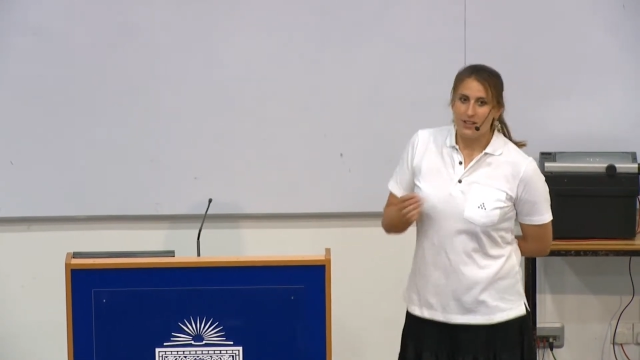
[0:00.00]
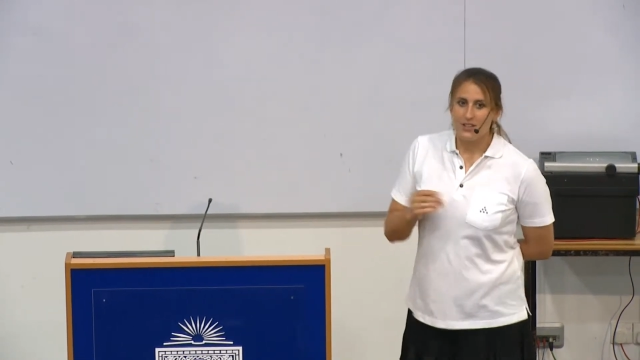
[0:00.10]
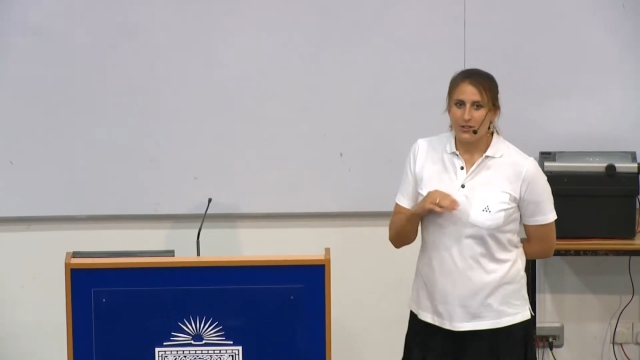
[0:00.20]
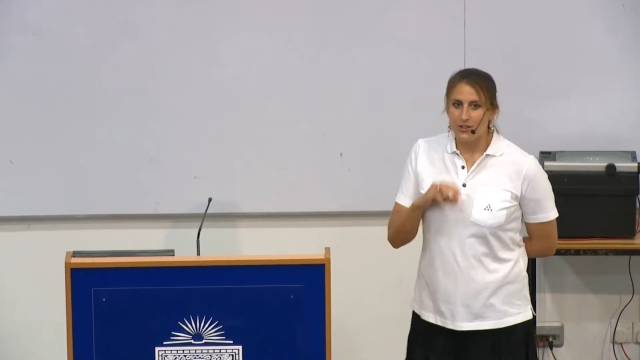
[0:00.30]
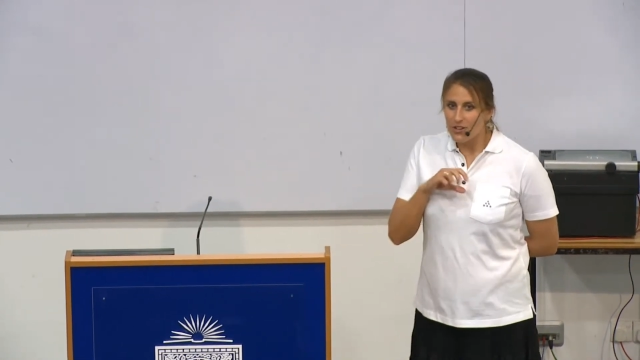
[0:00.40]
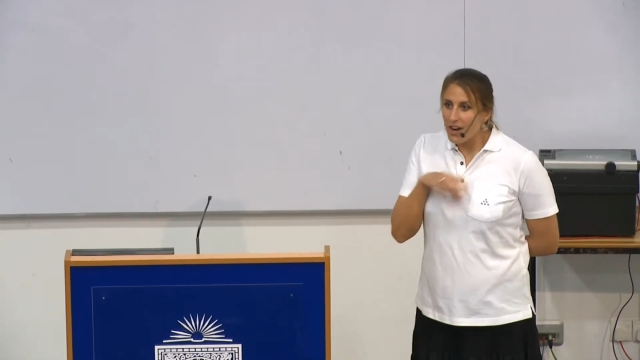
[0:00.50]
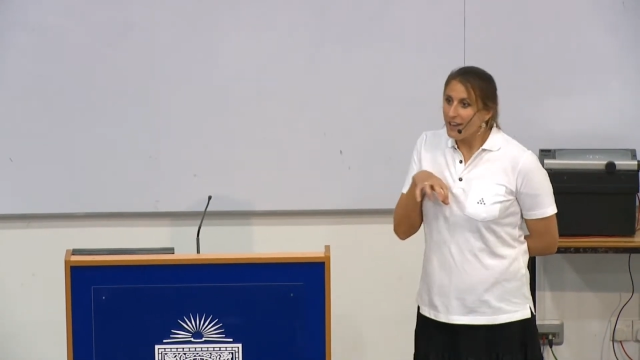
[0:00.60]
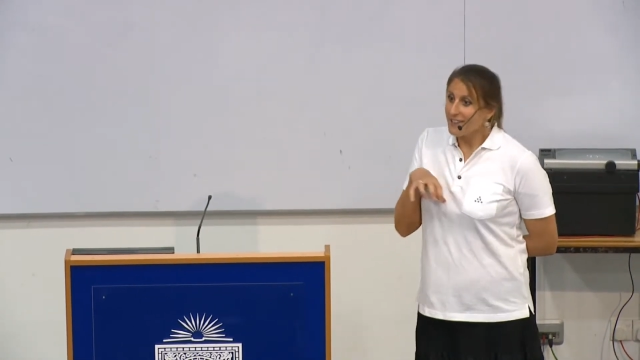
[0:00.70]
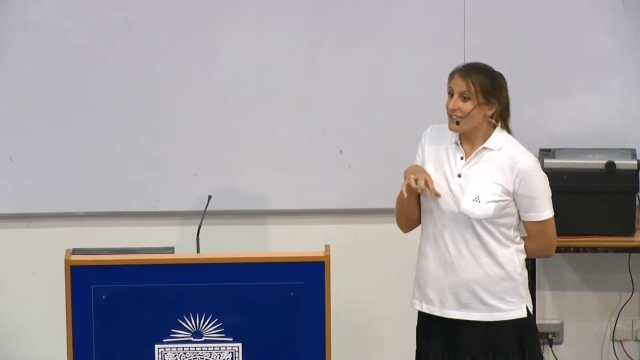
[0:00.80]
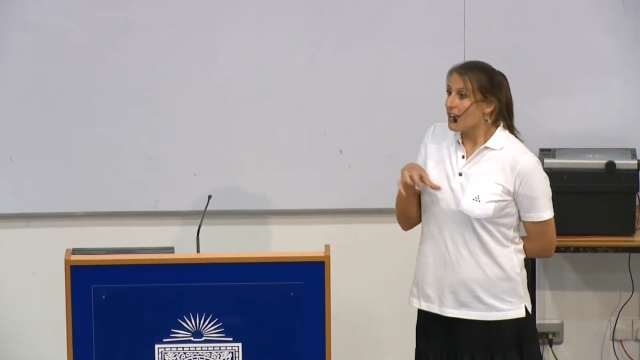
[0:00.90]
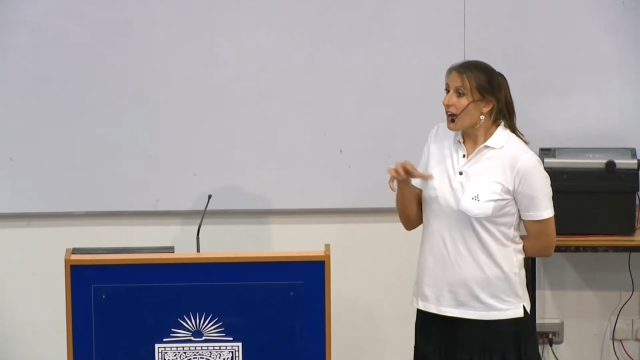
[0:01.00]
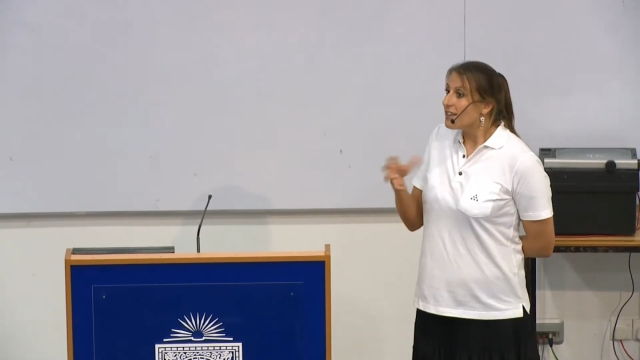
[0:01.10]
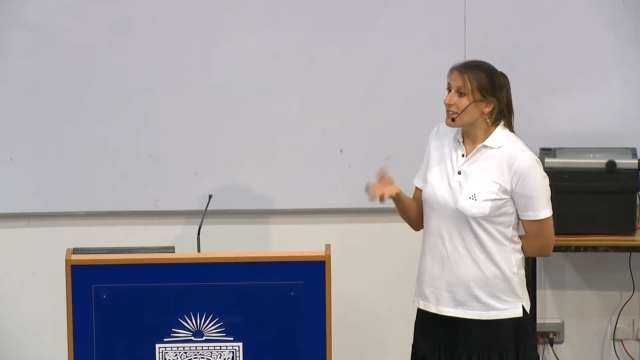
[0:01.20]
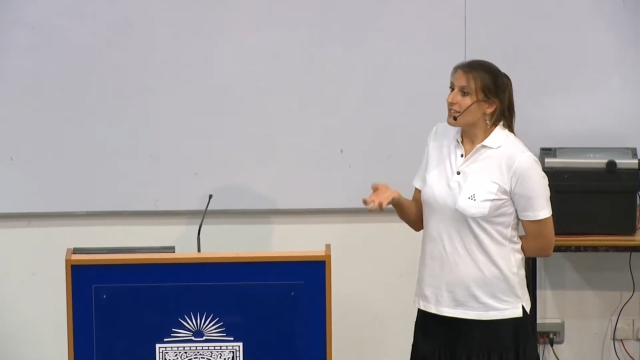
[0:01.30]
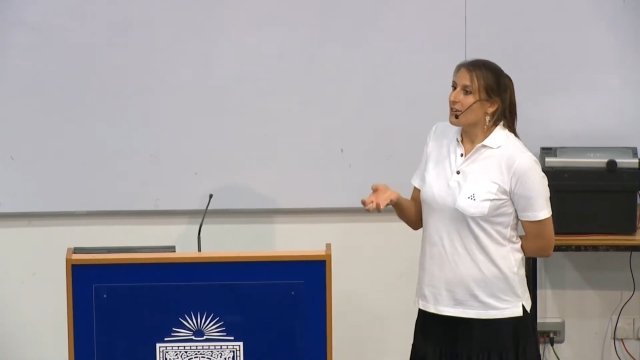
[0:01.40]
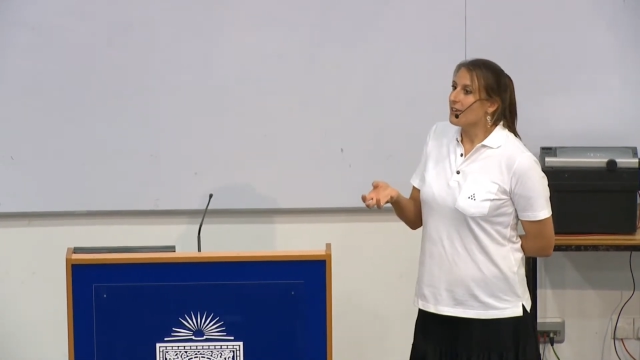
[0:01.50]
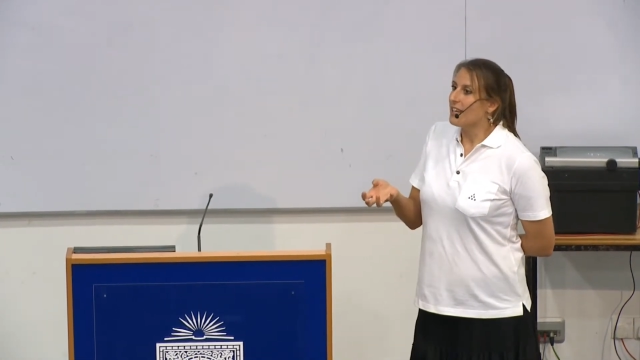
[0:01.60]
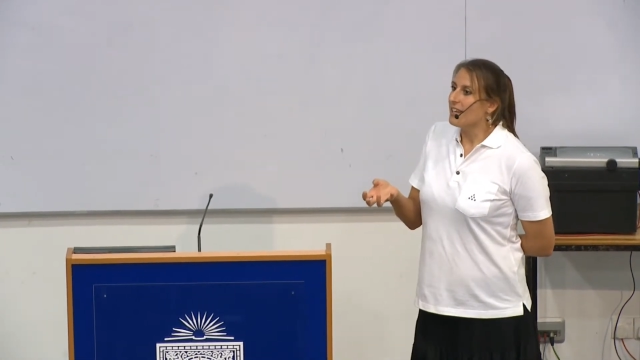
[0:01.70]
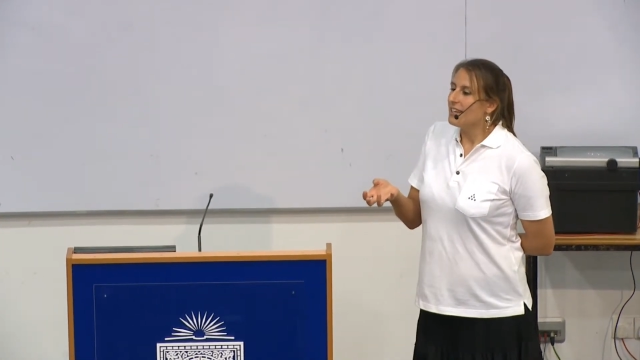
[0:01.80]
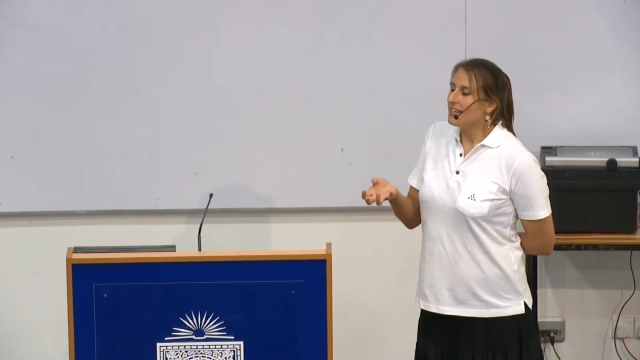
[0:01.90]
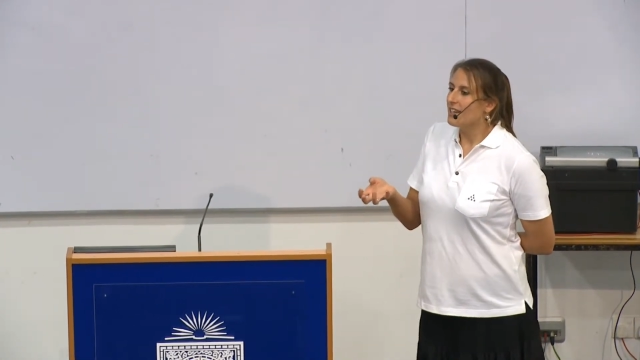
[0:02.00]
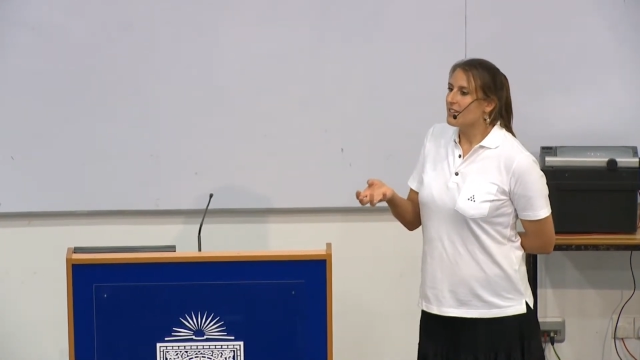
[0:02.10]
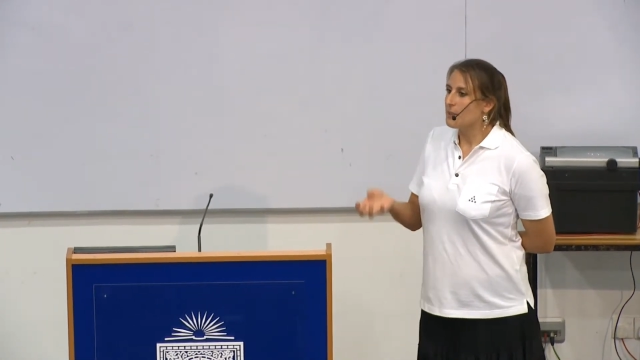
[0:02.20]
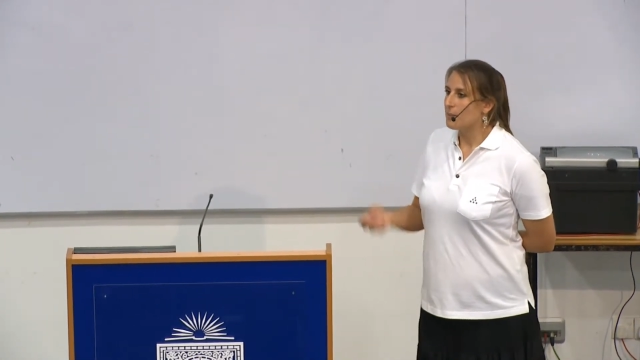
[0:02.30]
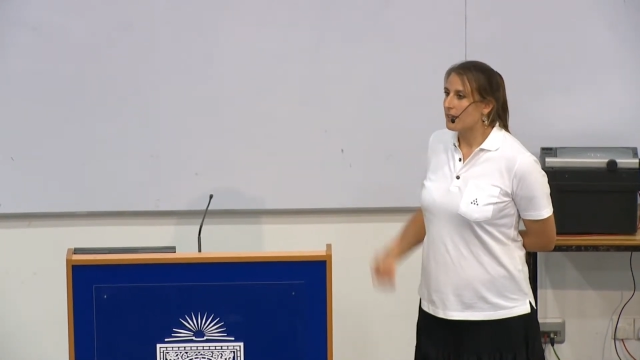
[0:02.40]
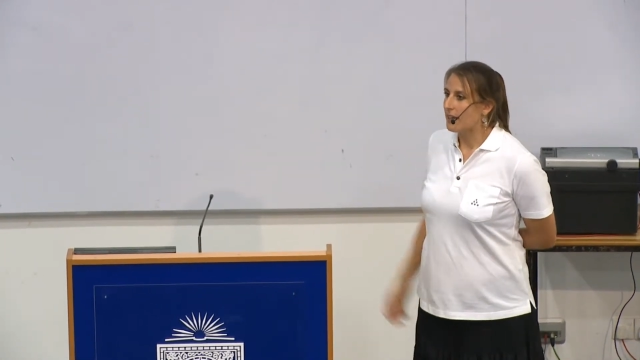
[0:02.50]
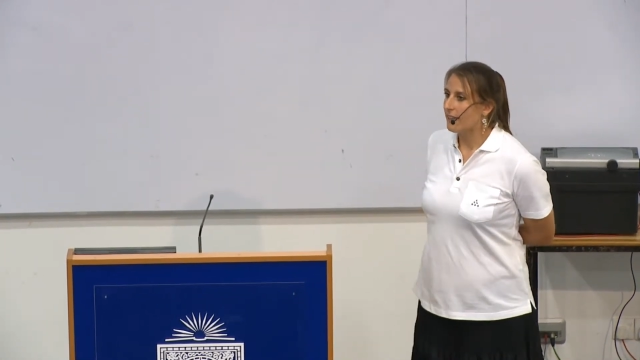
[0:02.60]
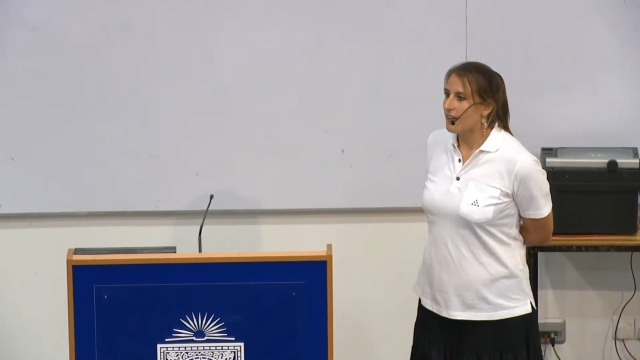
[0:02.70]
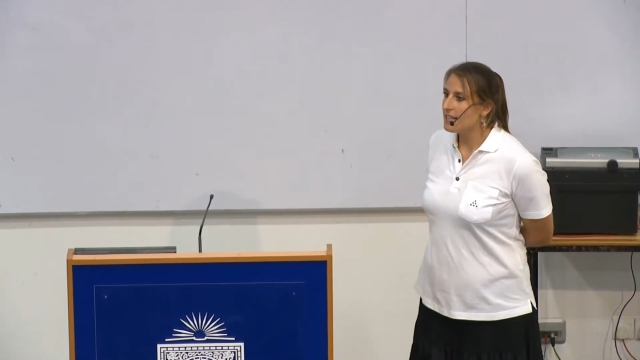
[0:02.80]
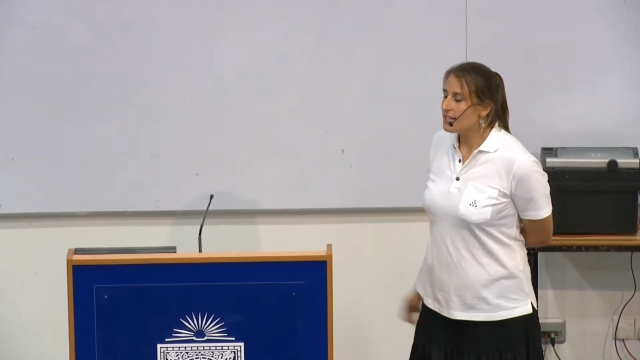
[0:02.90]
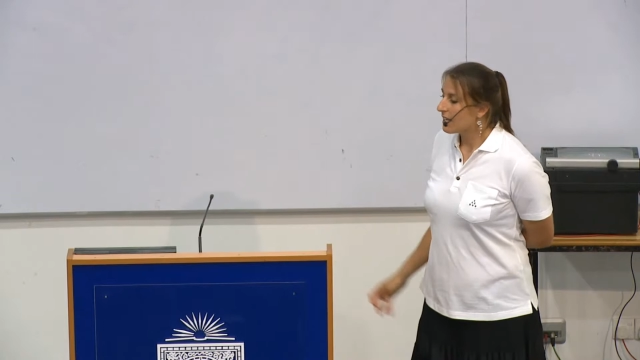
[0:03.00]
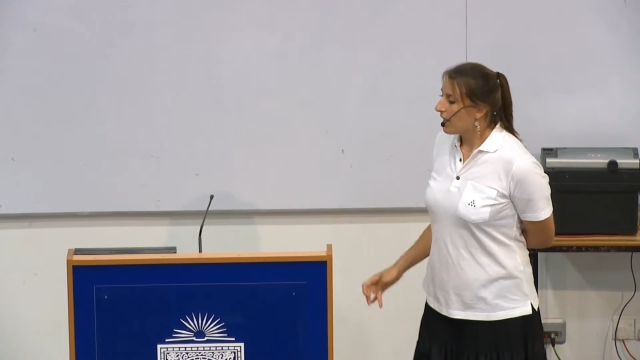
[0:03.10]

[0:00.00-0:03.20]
Sort of trying to start slowly something like that.